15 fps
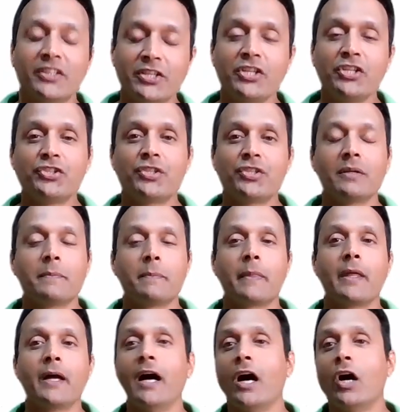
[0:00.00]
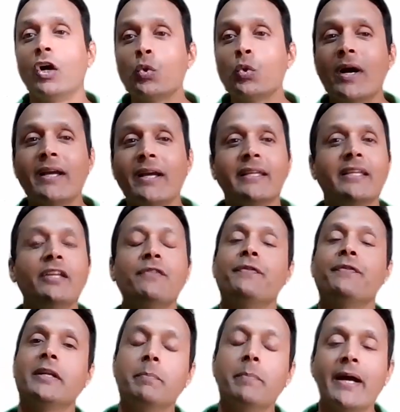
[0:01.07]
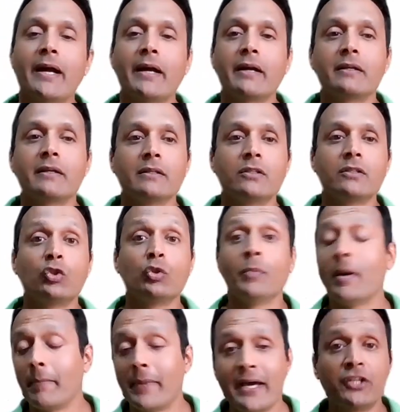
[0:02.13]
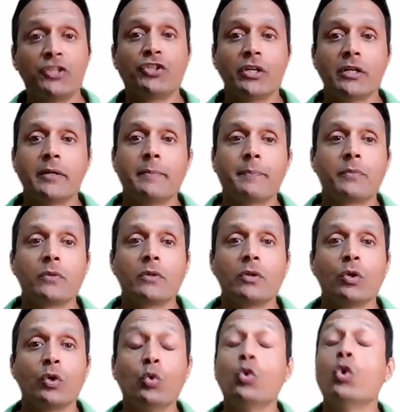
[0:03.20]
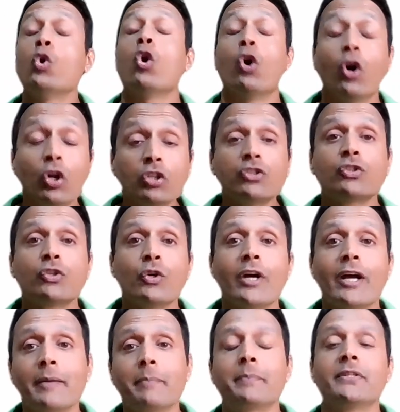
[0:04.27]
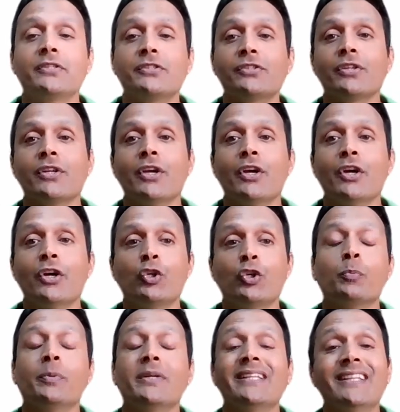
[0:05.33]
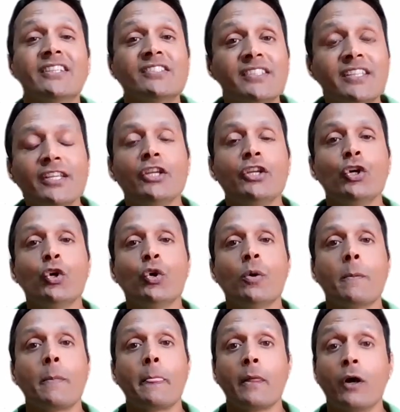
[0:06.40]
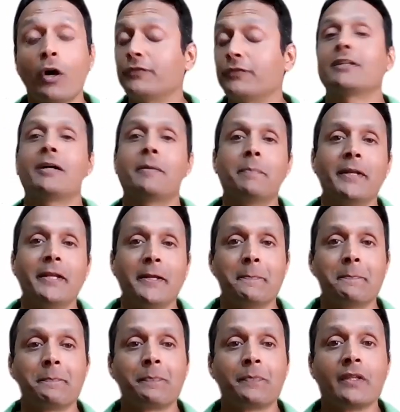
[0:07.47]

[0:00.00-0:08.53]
Satish, how do I give feedback to my manager who also happens to be the CEO of the company?